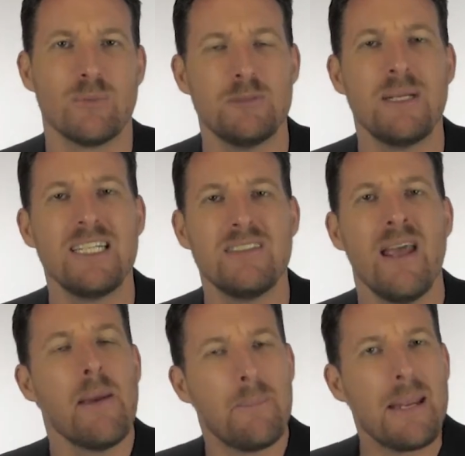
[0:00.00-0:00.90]
which means
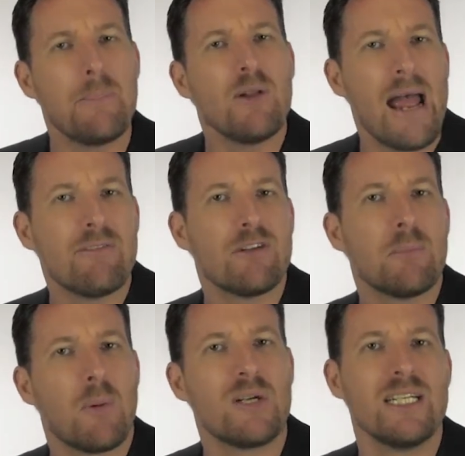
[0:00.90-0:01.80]
people have
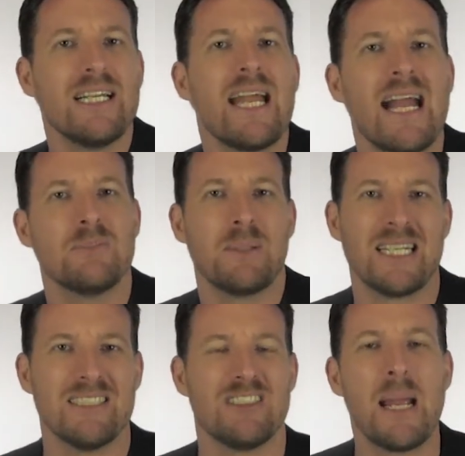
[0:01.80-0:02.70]
reported it as
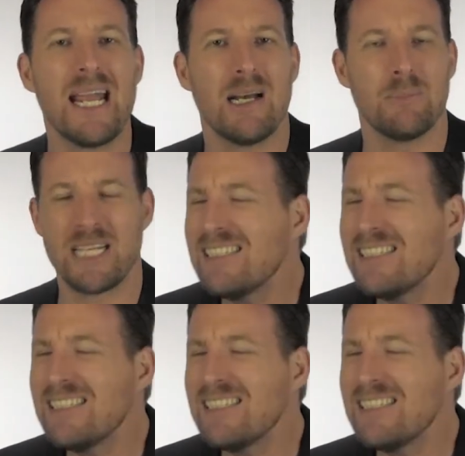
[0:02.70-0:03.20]
being spammed.